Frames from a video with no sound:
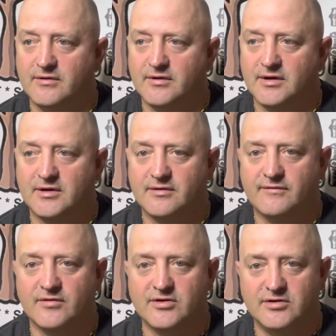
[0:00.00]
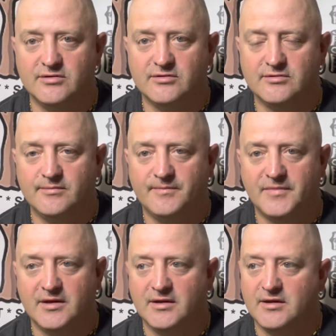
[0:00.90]
uh, for you
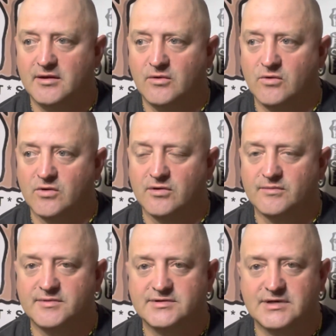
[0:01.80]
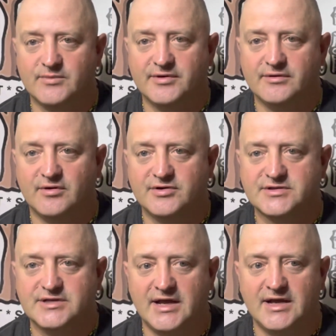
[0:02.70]
or someone on your
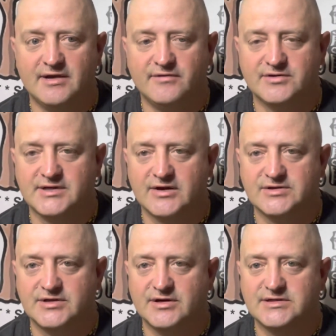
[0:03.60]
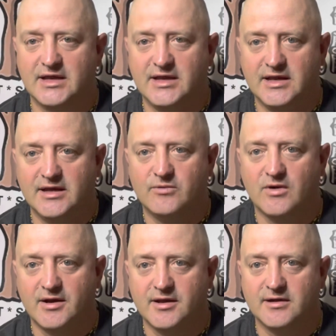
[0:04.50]
staff, your secretary, to
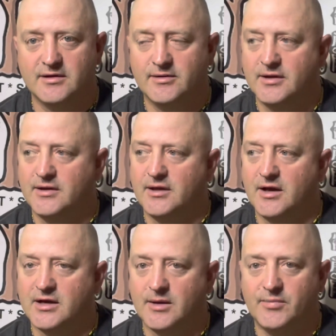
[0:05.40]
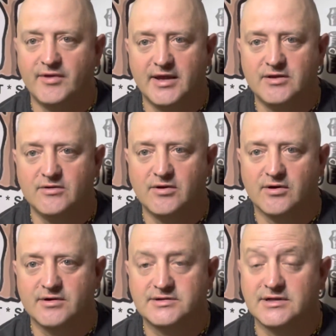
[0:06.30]
handwrite a couple thank you
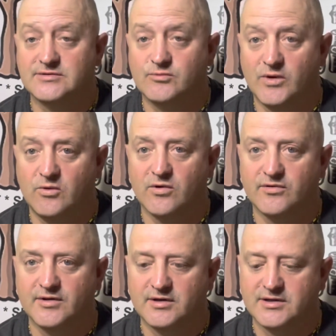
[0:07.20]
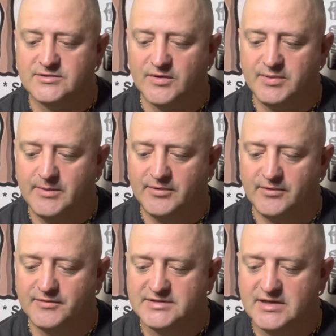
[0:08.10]
cards? It's well worth it because when
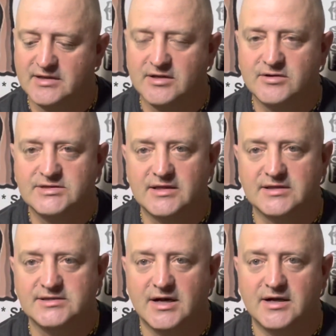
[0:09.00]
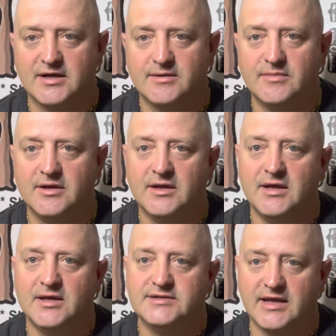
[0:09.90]
people see that you take the time
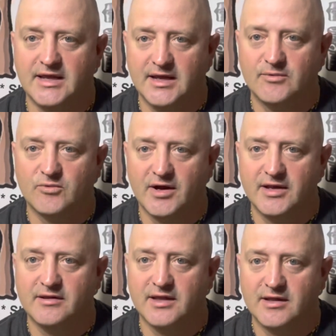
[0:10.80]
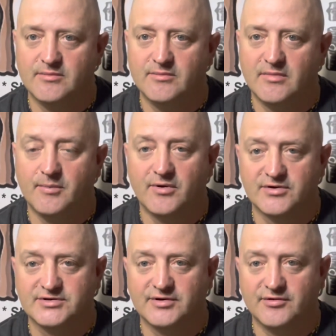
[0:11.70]
to handwrite them a
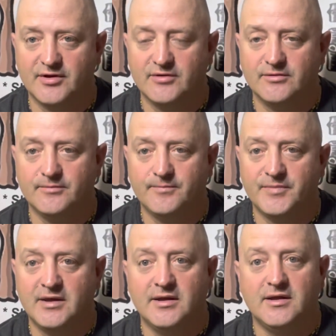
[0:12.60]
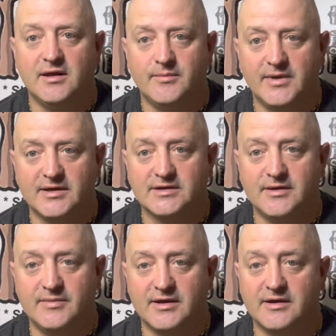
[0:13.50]
personal note, it make
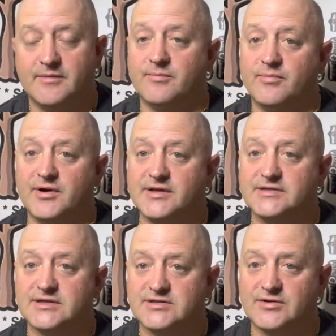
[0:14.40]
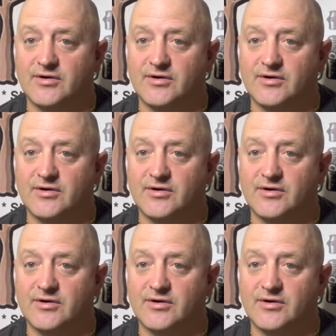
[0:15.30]
it make, it brings it to the